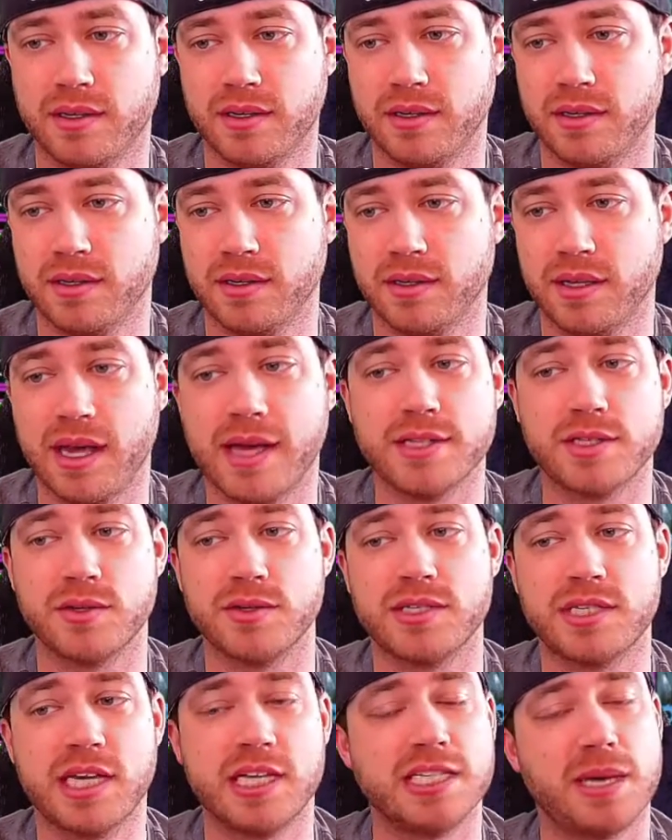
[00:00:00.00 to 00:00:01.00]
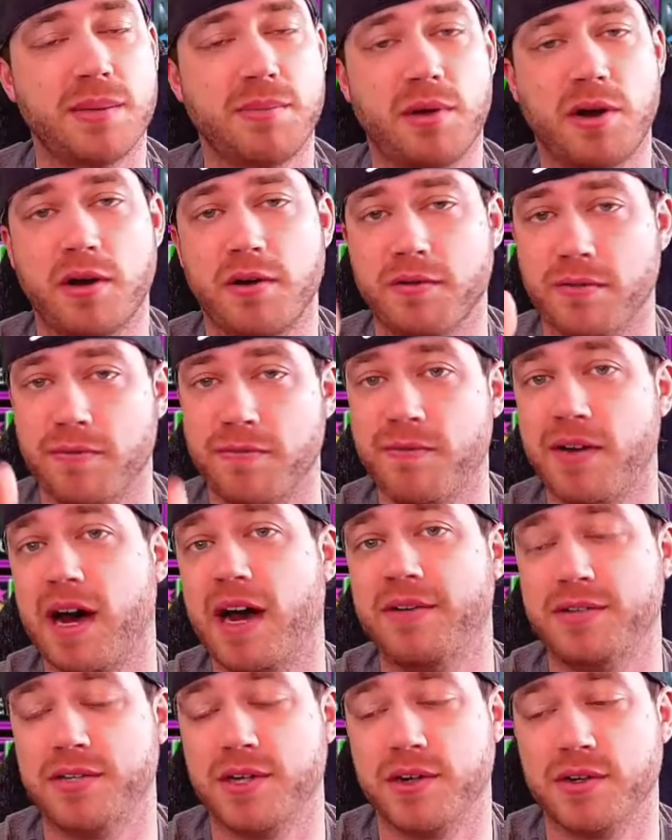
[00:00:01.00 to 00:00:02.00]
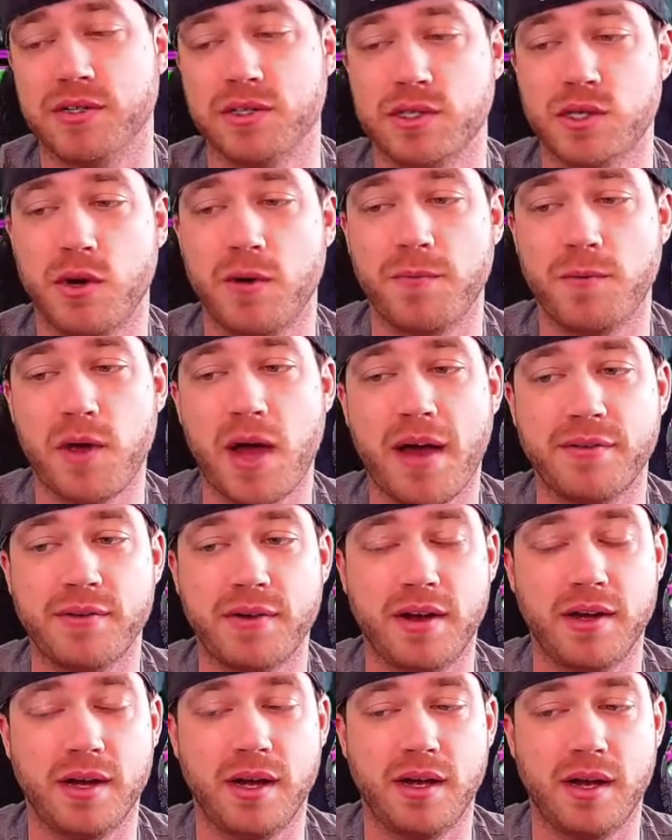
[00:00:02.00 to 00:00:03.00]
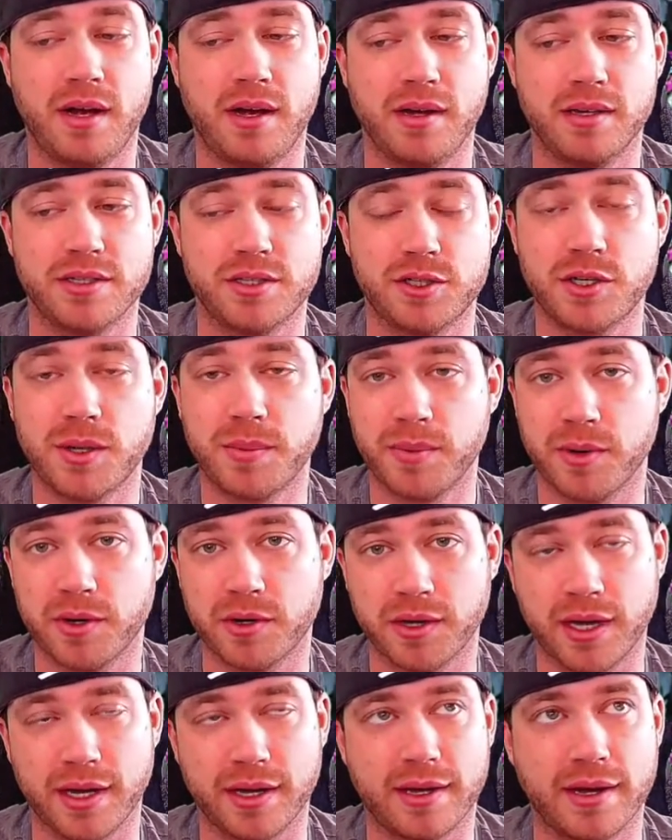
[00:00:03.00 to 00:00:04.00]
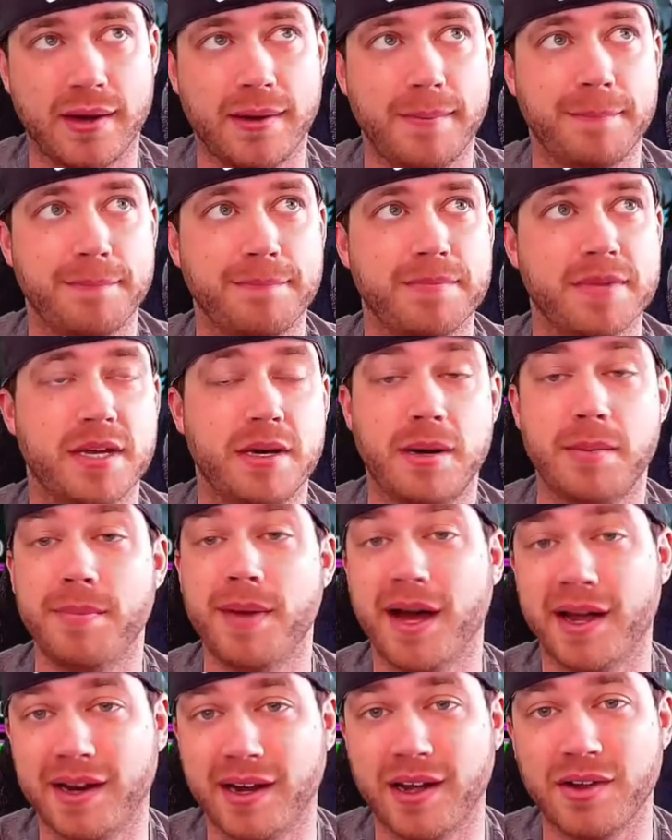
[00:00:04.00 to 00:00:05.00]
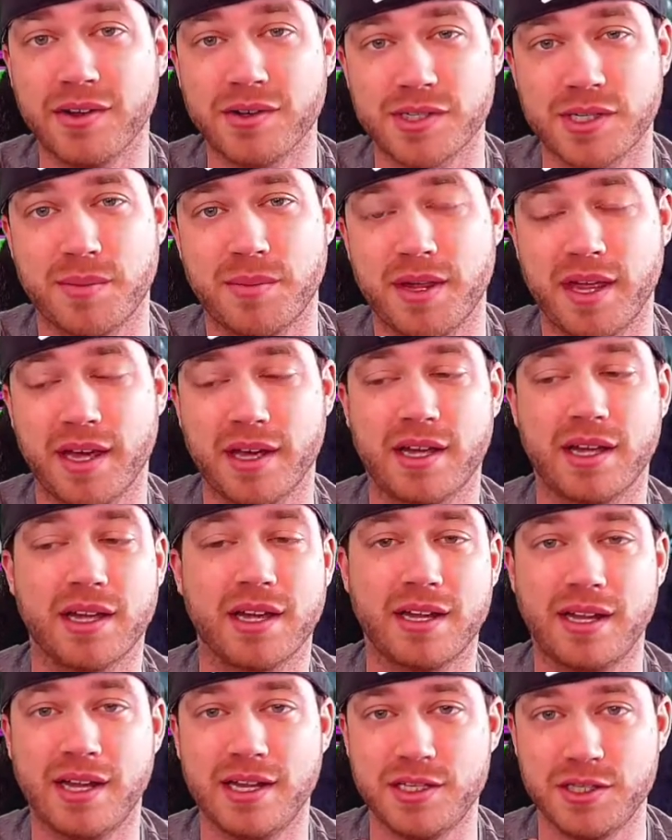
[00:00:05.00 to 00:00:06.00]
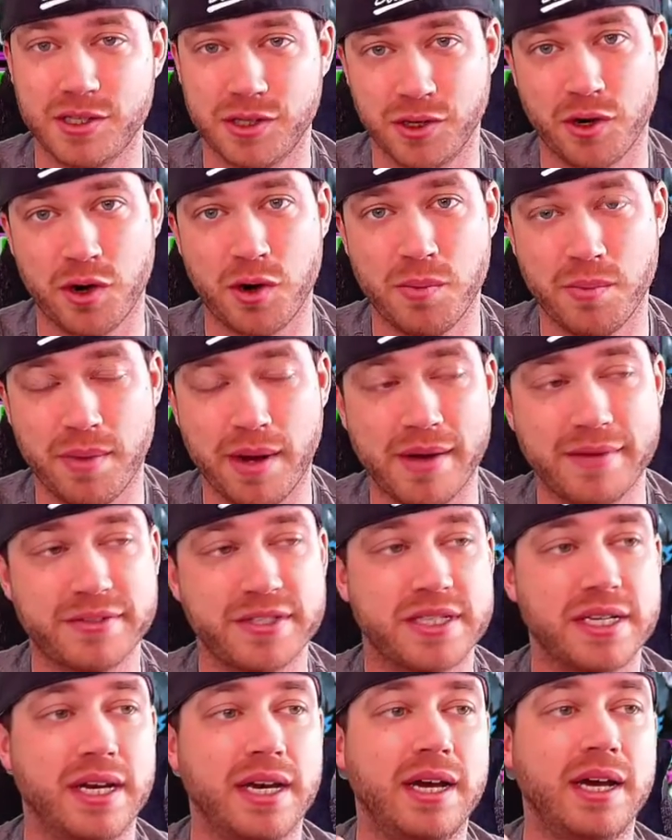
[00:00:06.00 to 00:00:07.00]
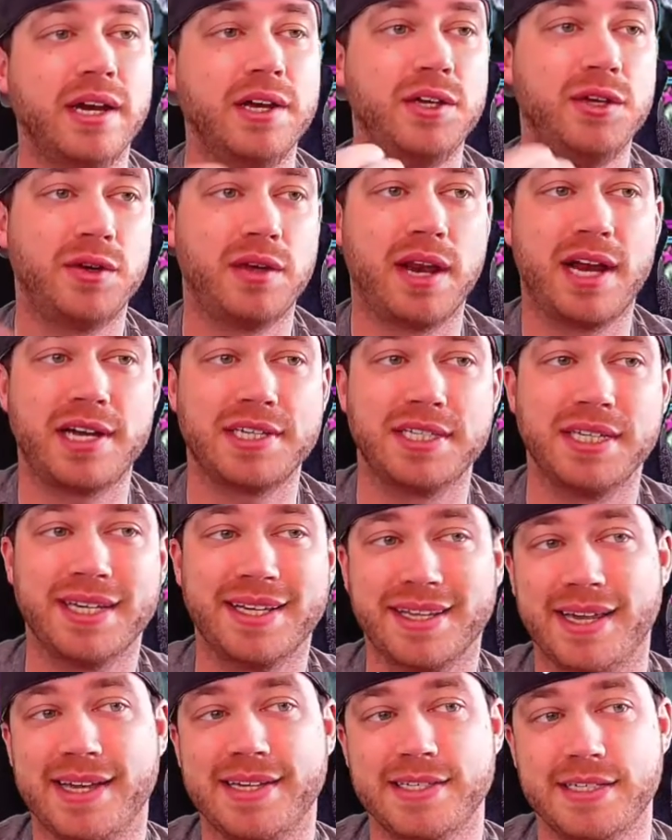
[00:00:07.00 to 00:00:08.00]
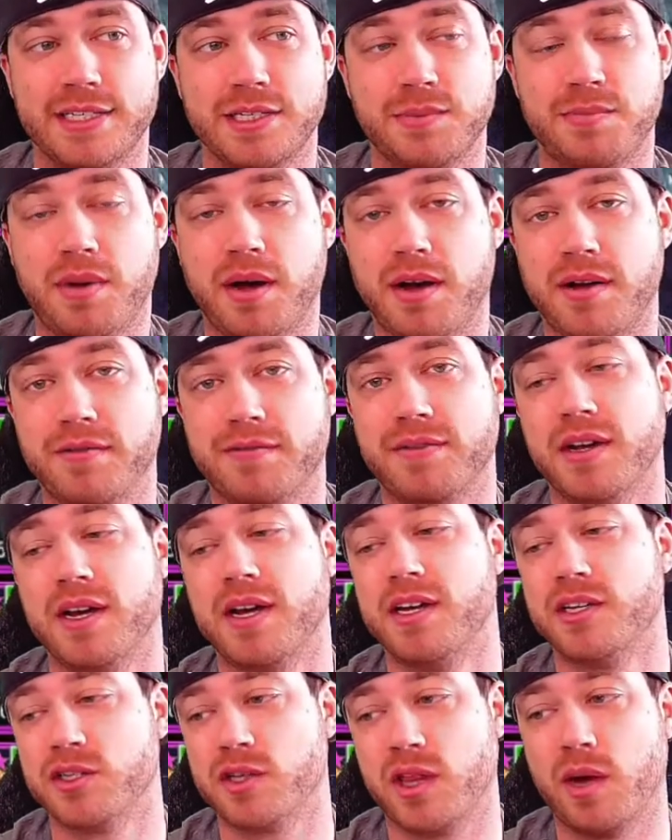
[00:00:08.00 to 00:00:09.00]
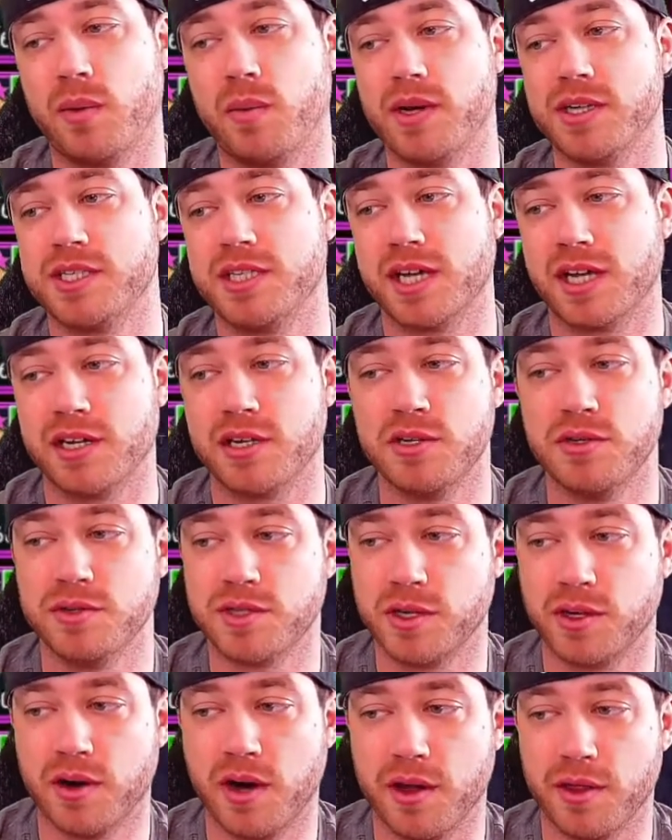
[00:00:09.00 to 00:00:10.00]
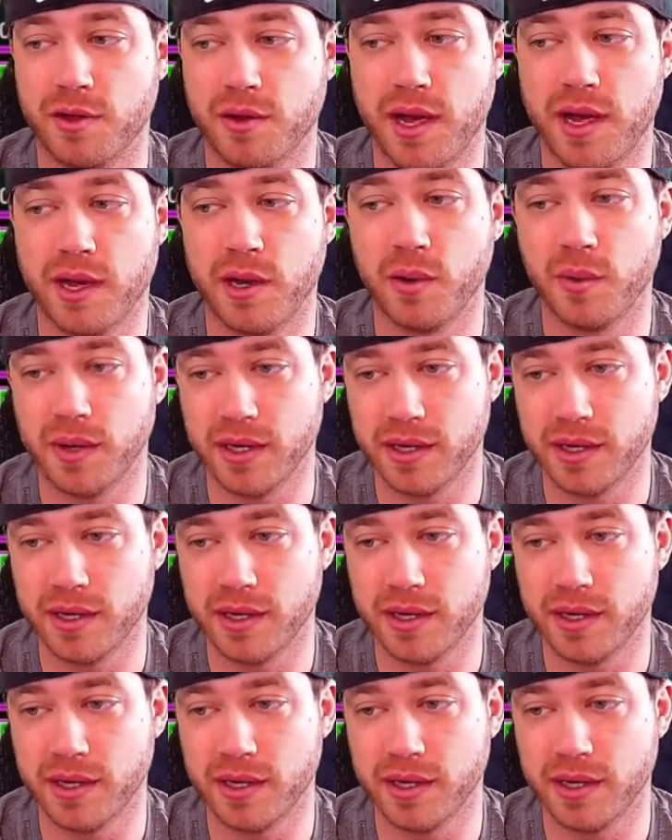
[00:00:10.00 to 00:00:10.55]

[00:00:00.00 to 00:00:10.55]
Yeah, so it stays up on her for 5 turns. So if you have a stripper, like a Bad L or somebody that can cleanse your own buffs, you can actually cleanse this buff so that way she can use her other AoE.